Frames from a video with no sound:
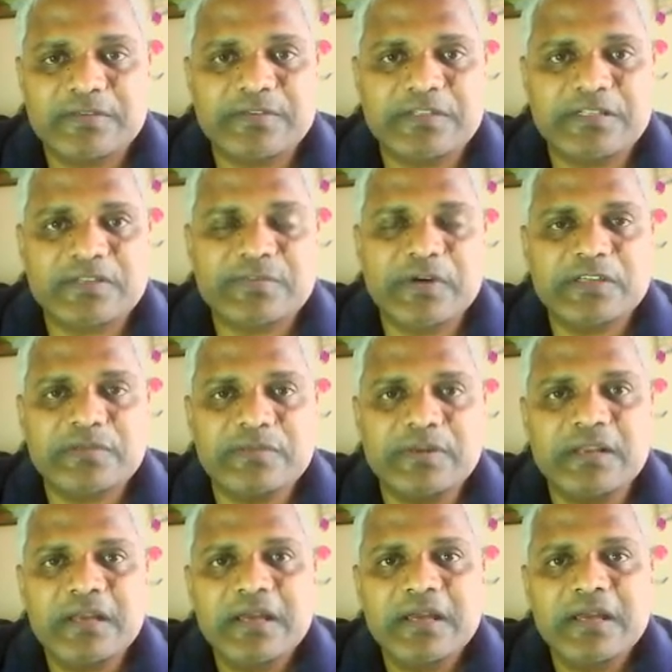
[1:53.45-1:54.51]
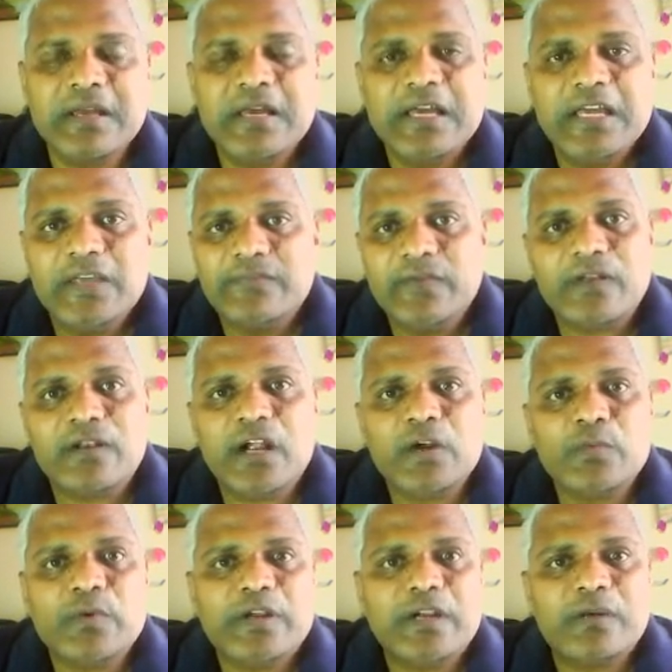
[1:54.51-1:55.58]
as possible. If you are not
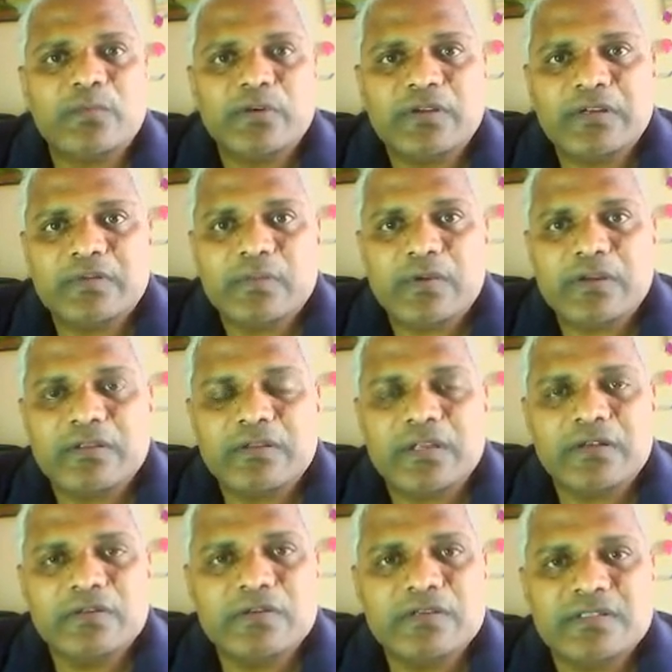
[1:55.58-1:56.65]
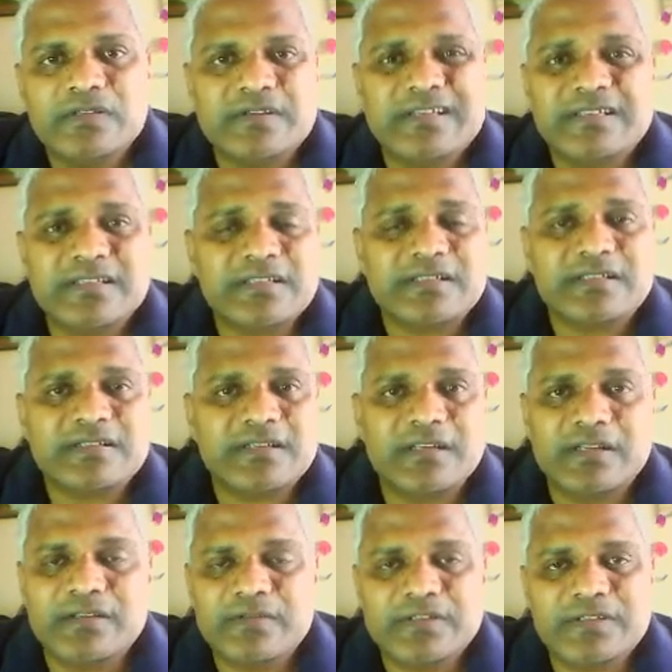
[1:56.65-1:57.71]
worried about it, what you can do is you can just straight
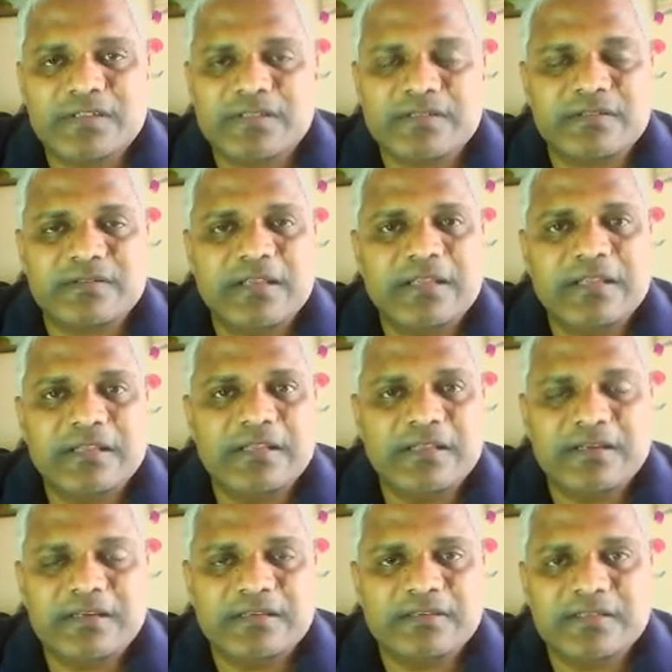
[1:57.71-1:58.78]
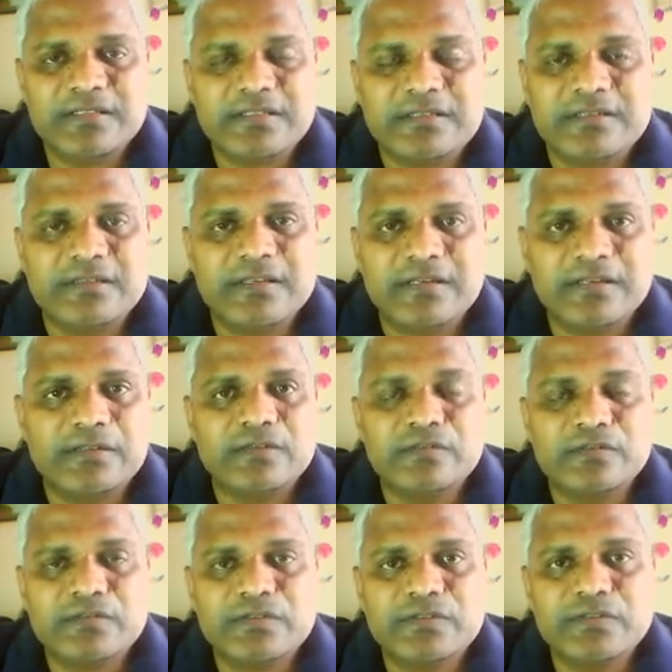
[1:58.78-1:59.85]
away just let it go.
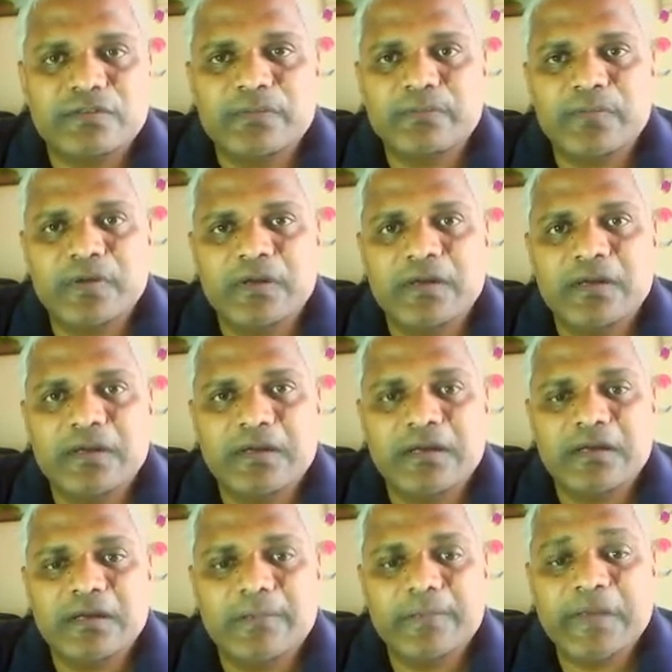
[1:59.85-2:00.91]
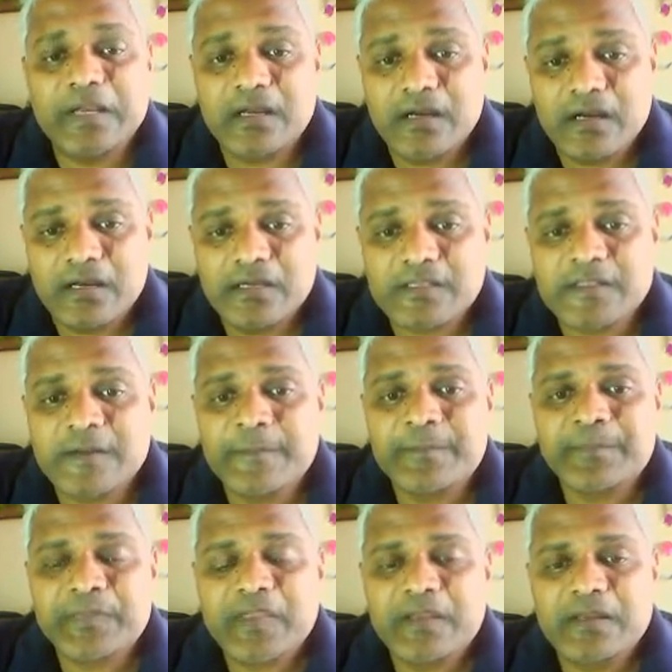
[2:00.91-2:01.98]
So because
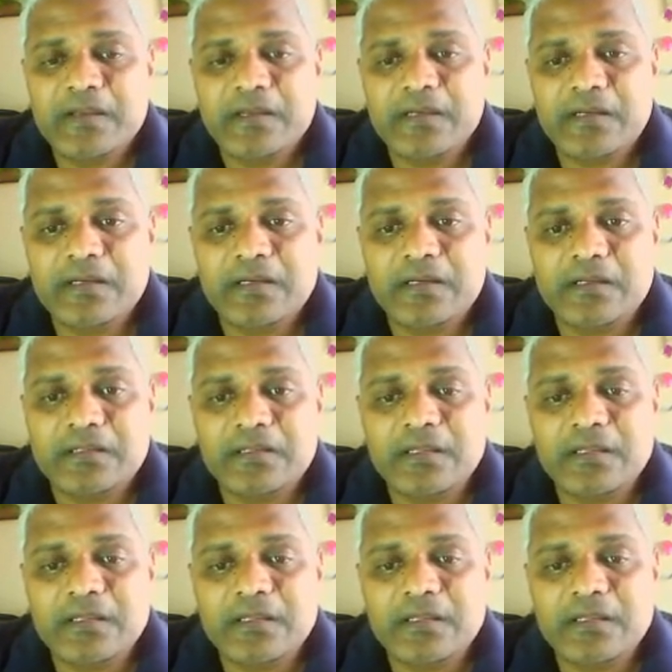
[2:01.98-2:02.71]
the